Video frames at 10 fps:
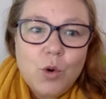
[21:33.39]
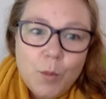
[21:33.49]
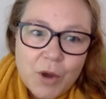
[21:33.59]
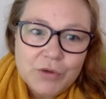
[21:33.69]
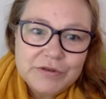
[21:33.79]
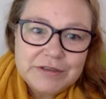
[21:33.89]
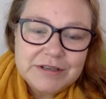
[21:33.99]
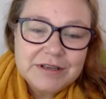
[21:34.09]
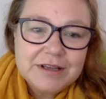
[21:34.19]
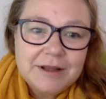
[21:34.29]

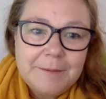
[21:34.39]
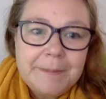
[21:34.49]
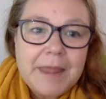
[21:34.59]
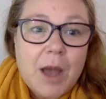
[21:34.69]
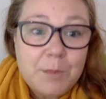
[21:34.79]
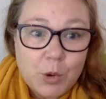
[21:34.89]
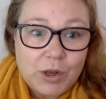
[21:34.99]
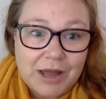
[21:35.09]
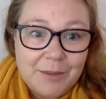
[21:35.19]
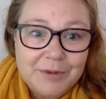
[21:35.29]
almost a book
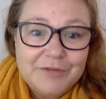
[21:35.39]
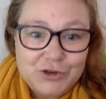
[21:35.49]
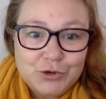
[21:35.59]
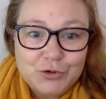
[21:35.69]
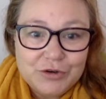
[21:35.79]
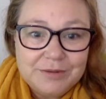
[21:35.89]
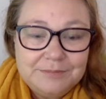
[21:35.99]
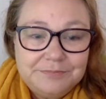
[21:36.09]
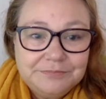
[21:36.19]
club for children,